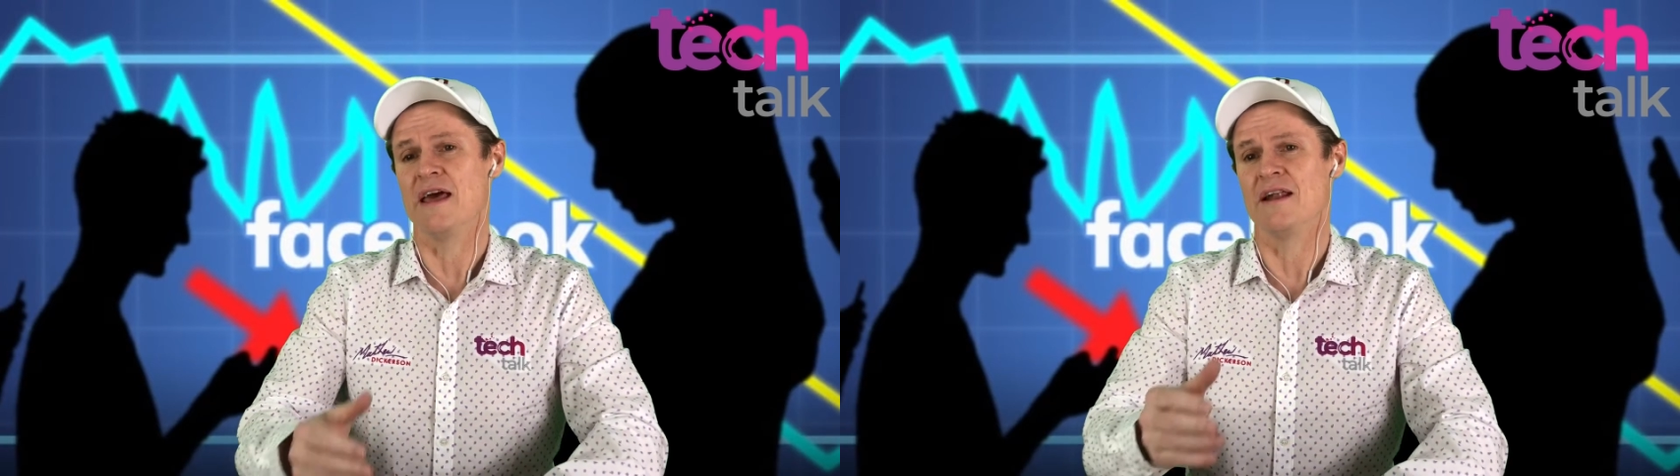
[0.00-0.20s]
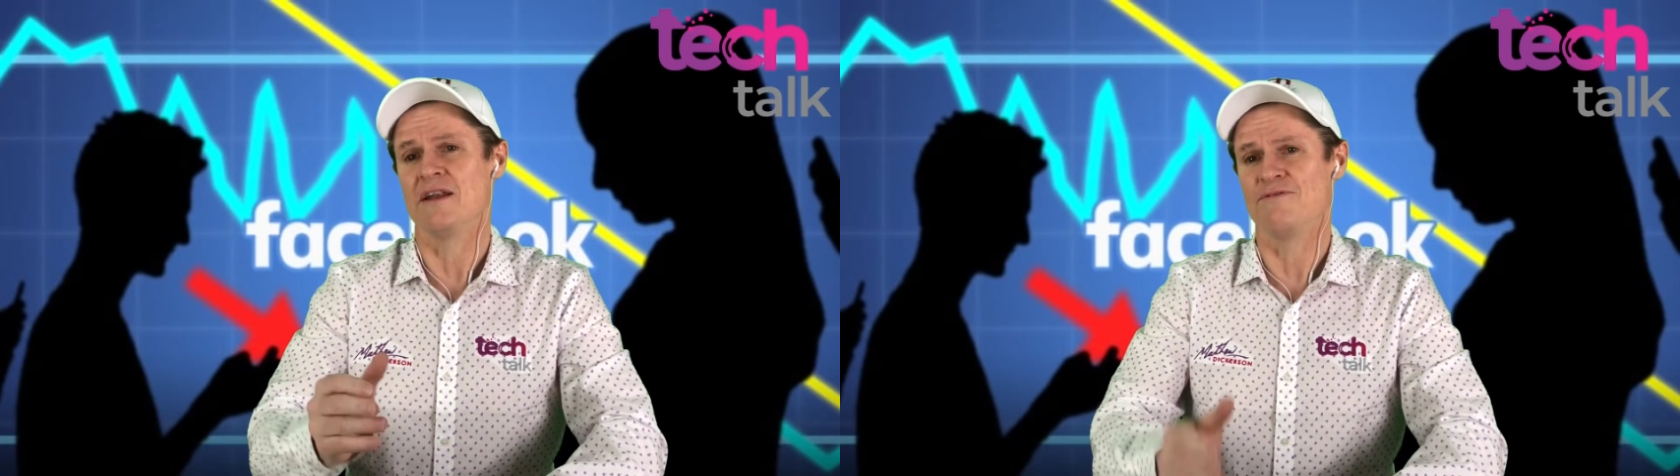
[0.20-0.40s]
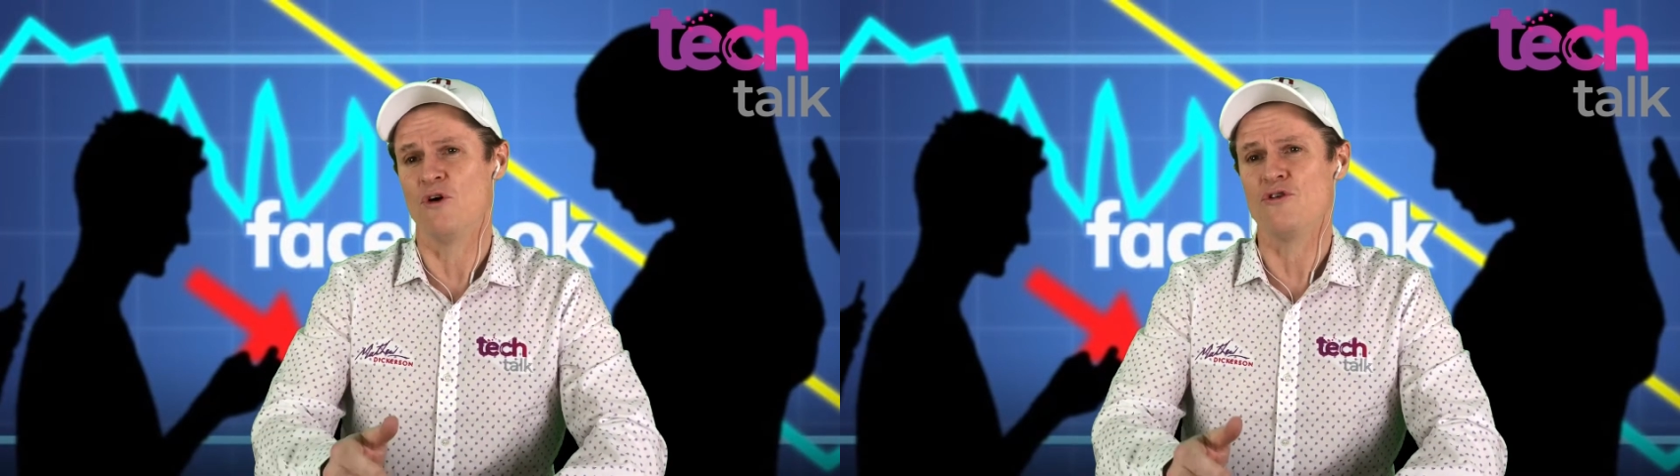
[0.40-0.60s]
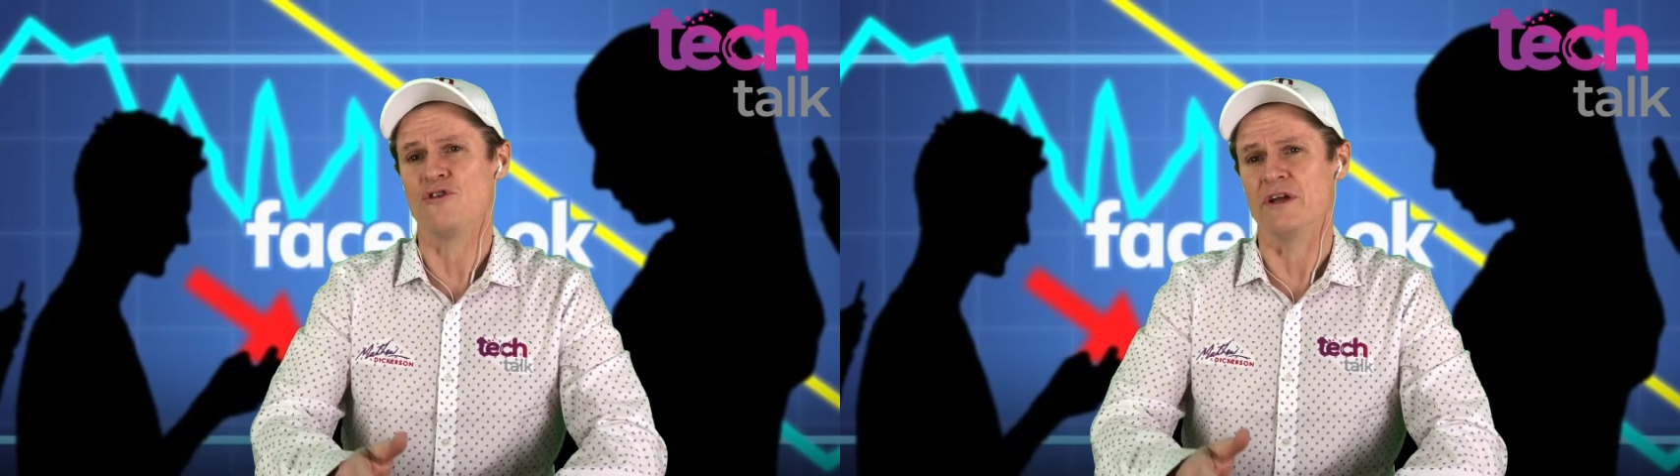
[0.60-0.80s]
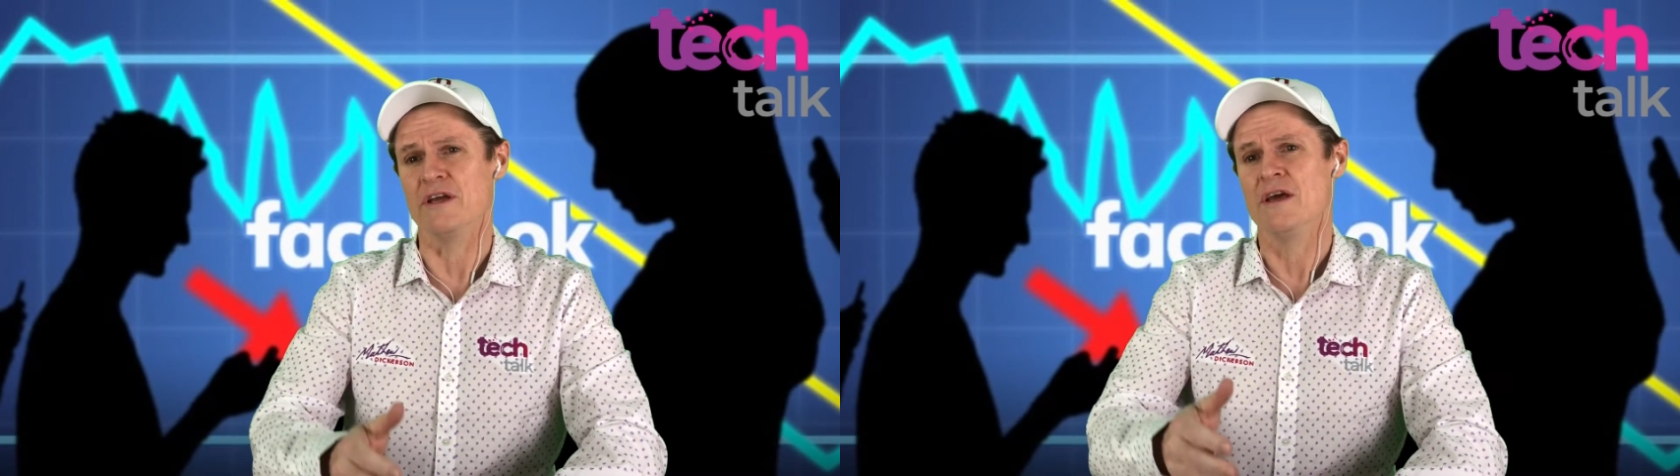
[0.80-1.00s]
and
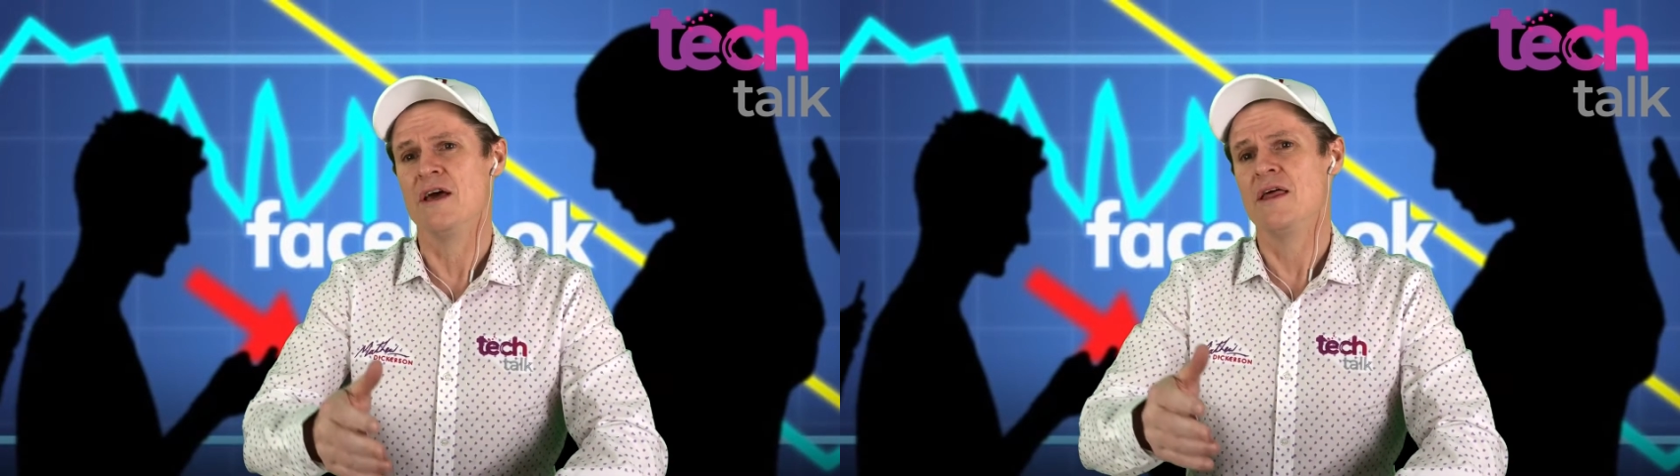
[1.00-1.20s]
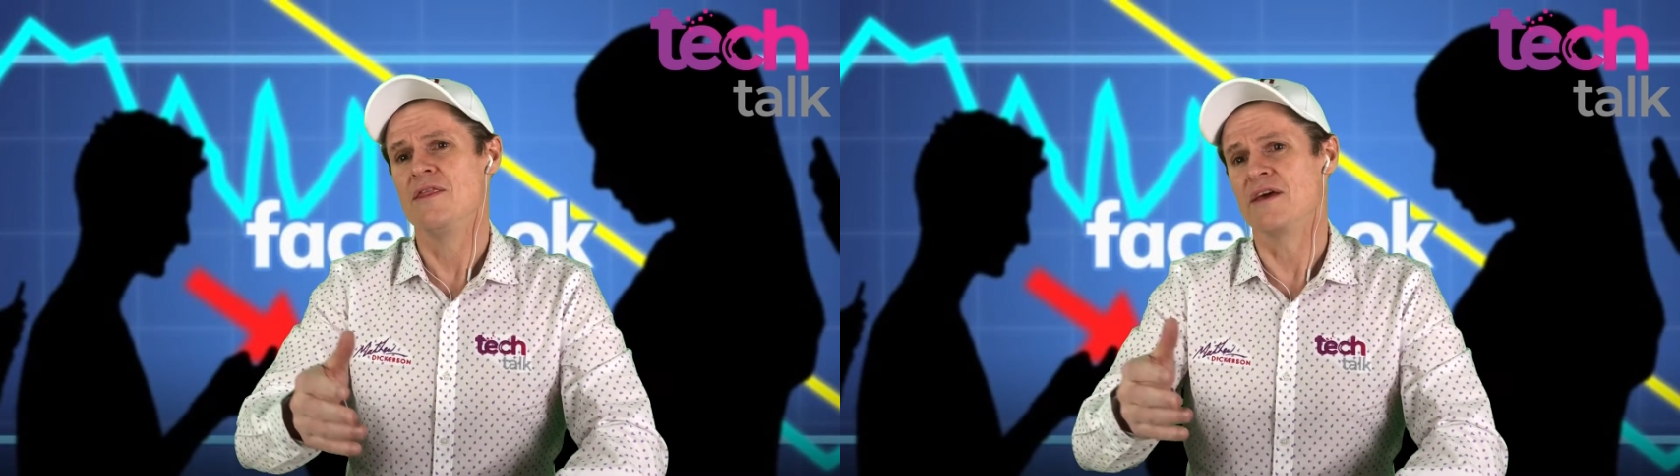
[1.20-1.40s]
unfortunately the